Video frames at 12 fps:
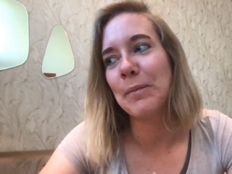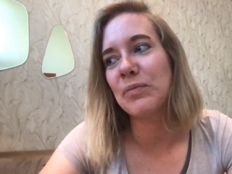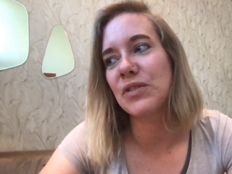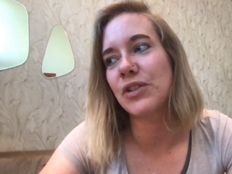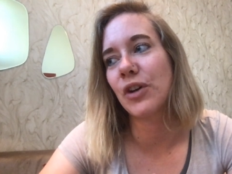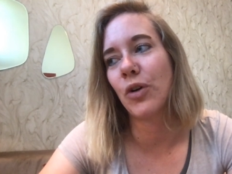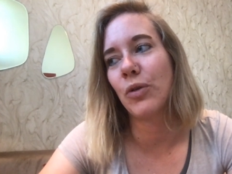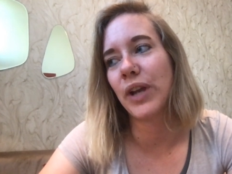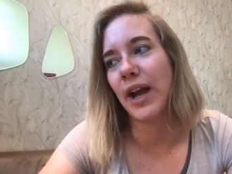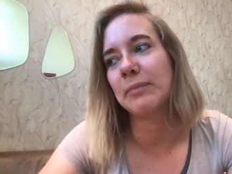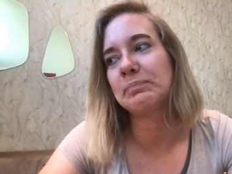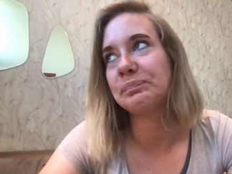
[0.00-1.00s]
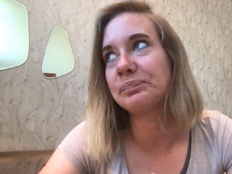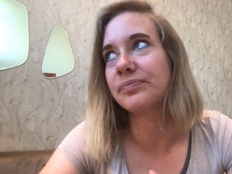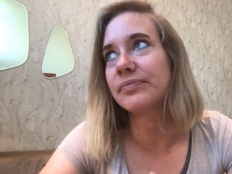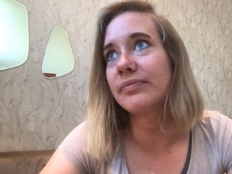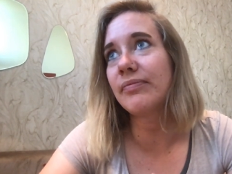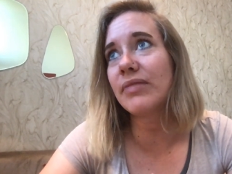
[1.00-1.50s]
So yeah,
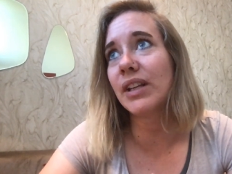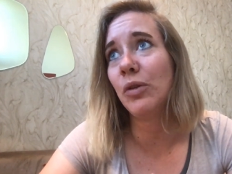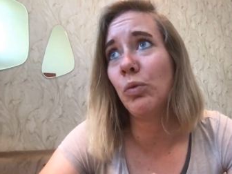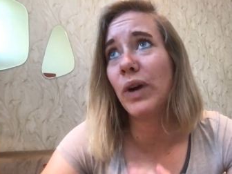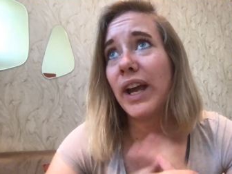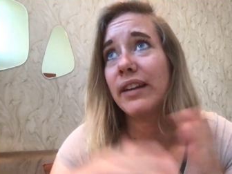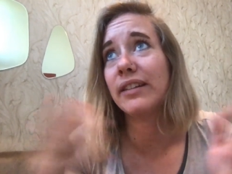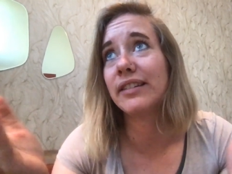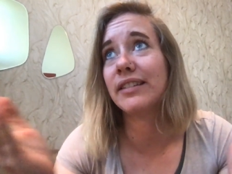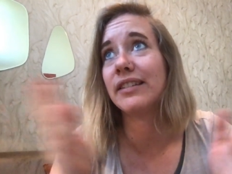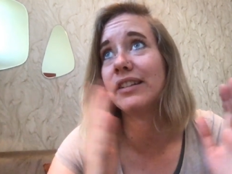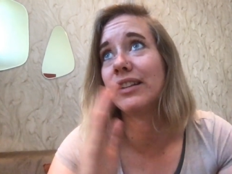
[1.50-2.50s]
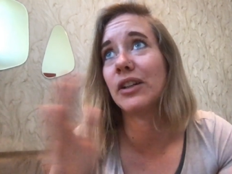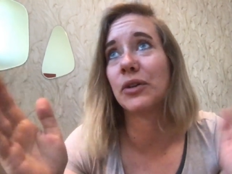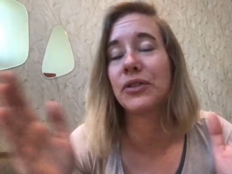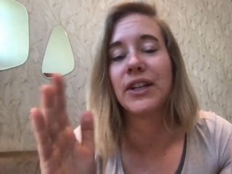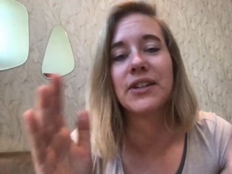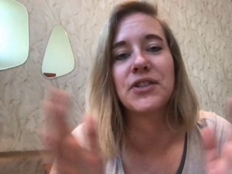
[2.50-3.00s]
when you know
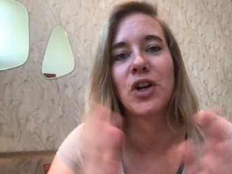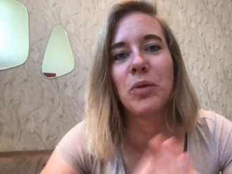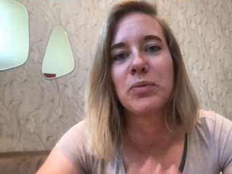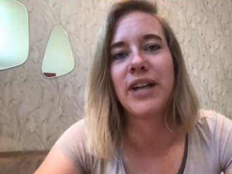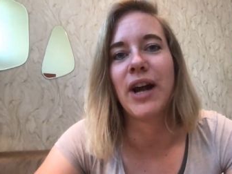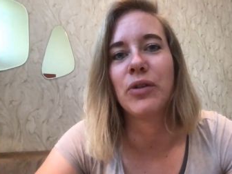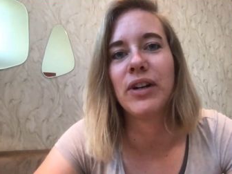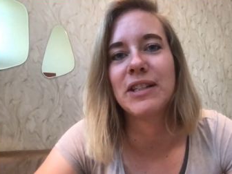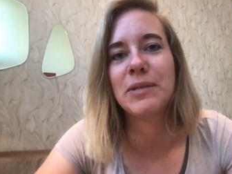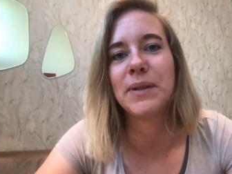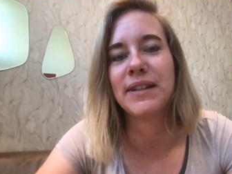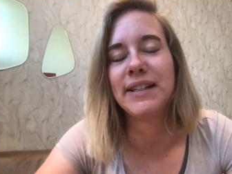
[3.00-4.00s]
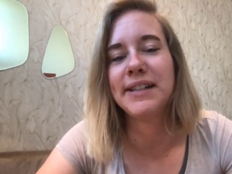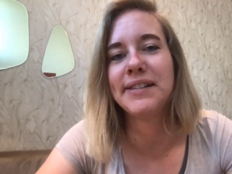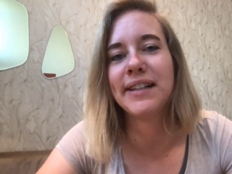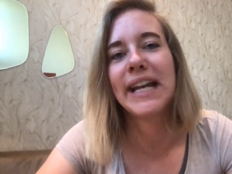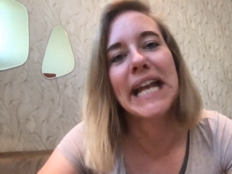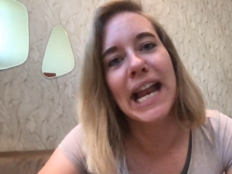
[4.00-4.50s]
things calm down a little bit, at least
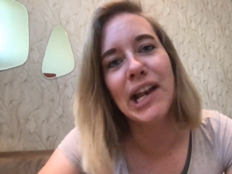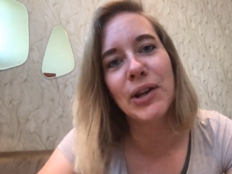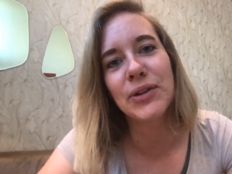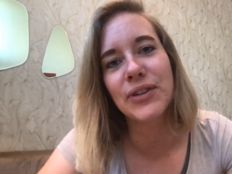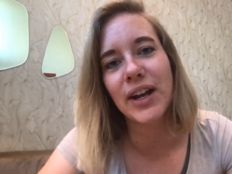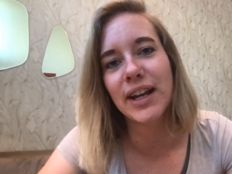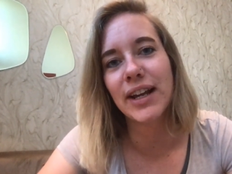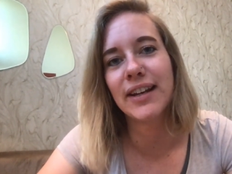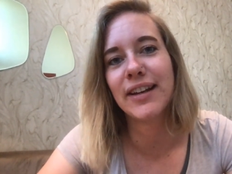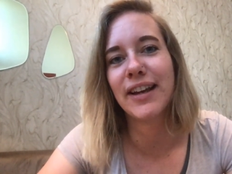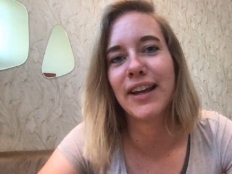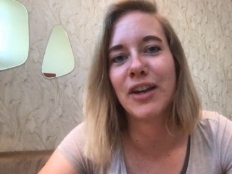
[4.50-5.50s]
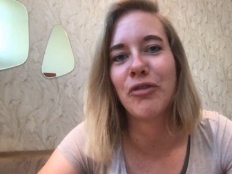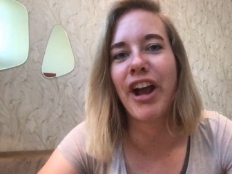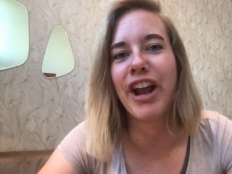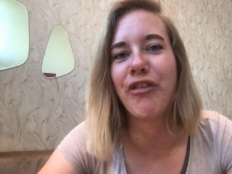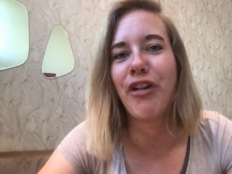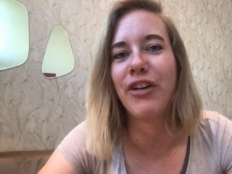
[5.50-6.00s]
in the Netherlands, I can
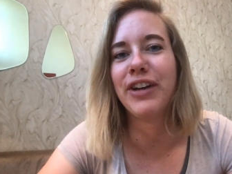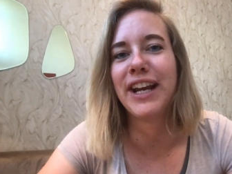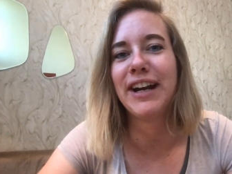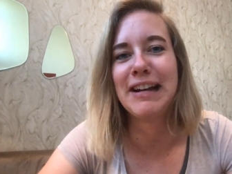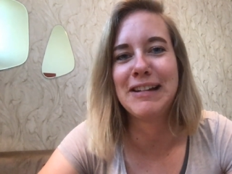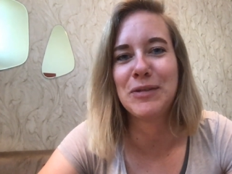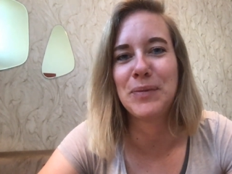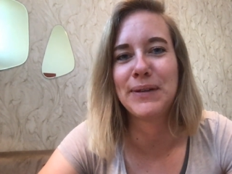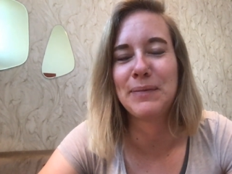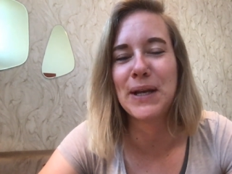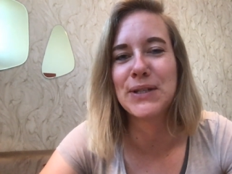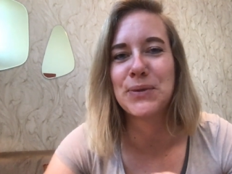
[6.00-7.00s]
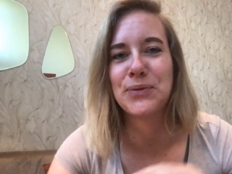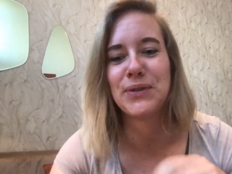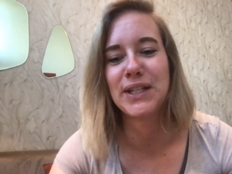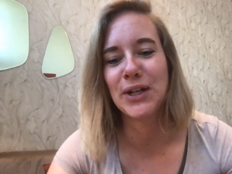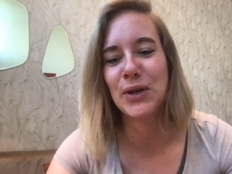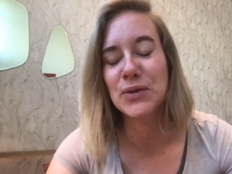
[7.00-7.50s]
ride around here a little bit, make some
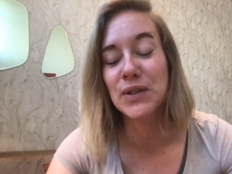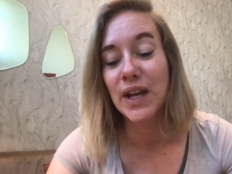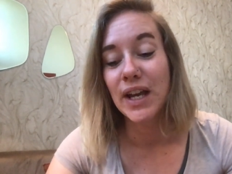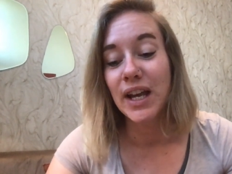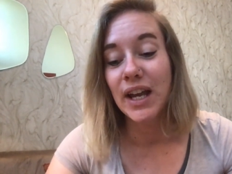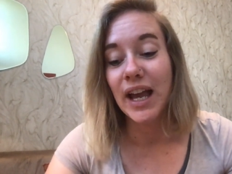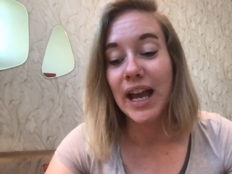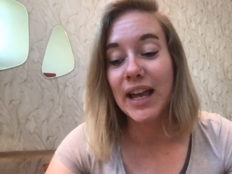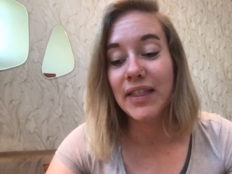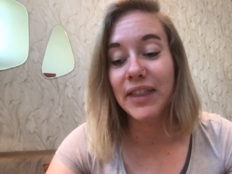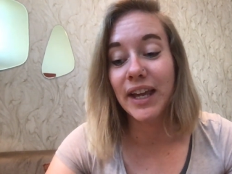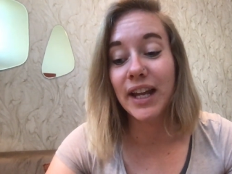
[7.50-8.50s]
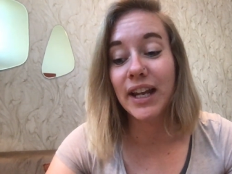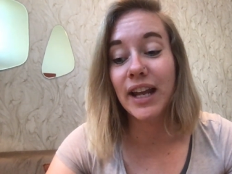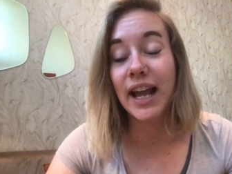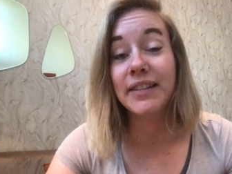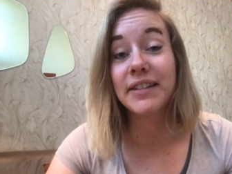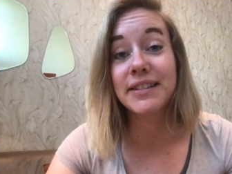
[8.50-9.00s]
videos. And then
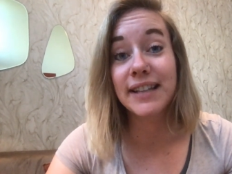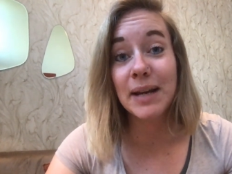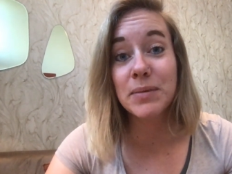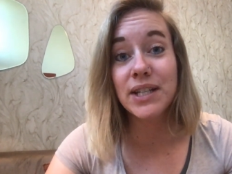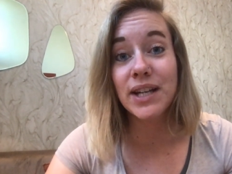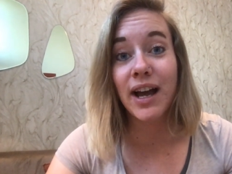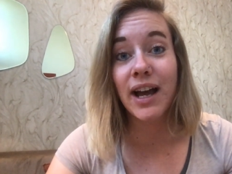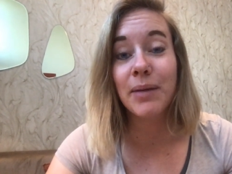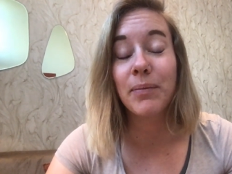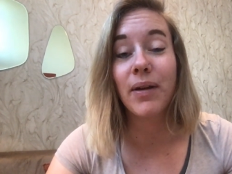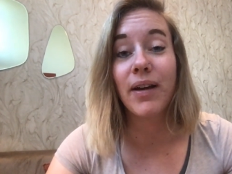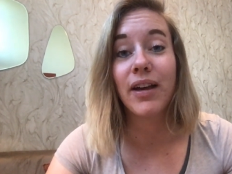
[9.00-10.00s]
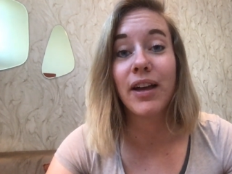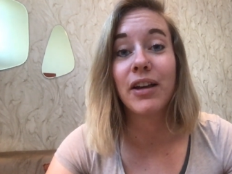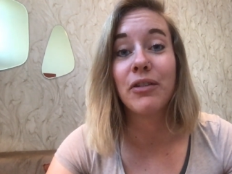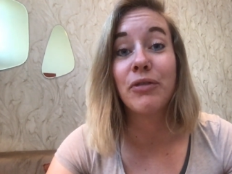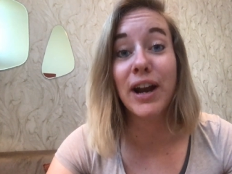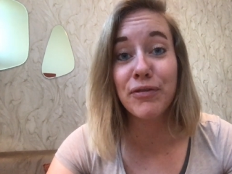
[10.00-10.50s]
at the same time,
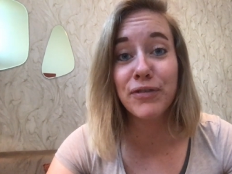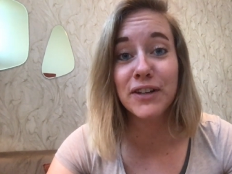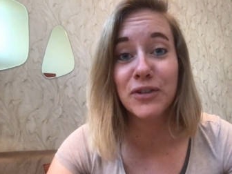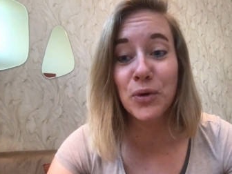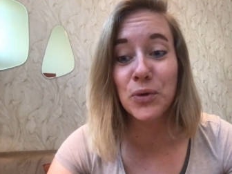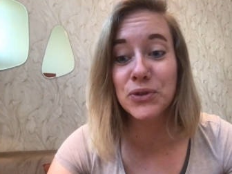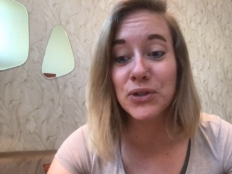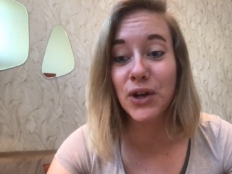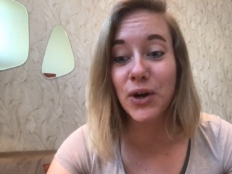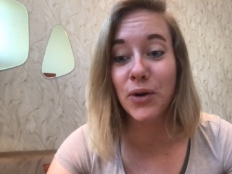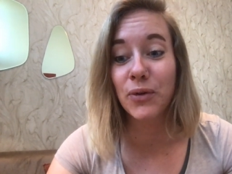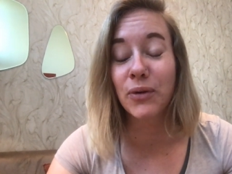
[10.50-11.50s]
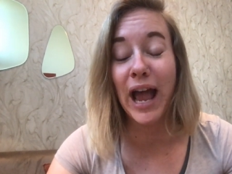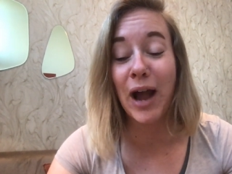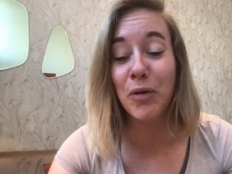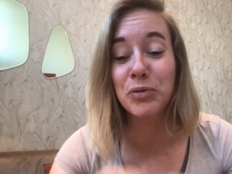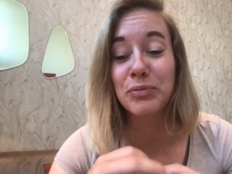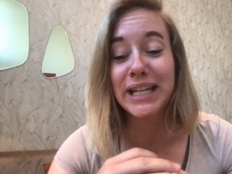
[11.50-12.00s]
Revit also
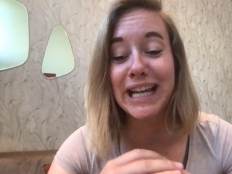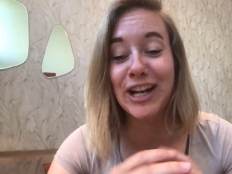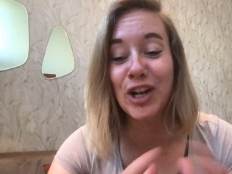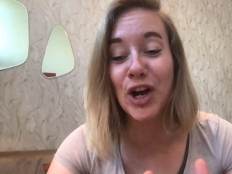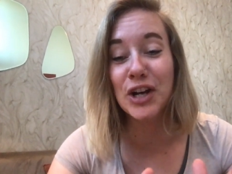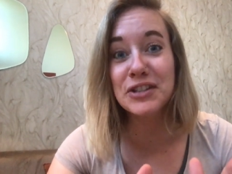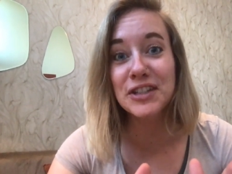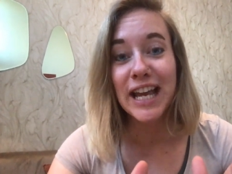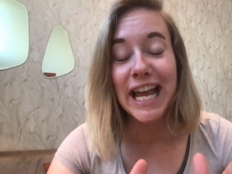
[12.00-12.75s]
helped me a lot.